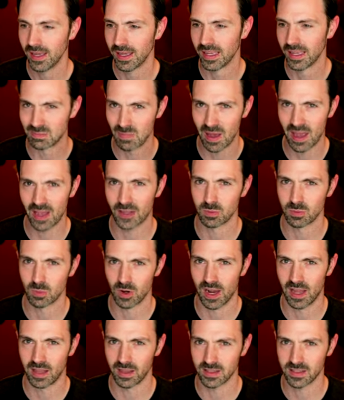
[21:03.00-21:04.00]
is Miles
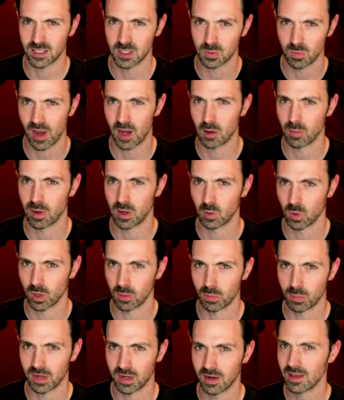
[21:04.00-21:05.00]
Morales, the Spider-Man
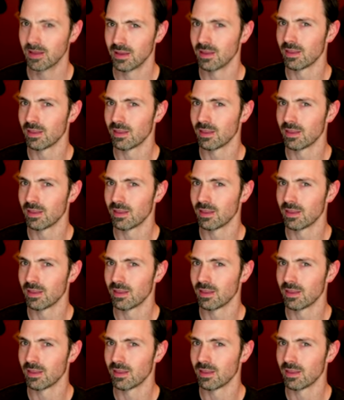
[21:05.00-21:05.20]
one, but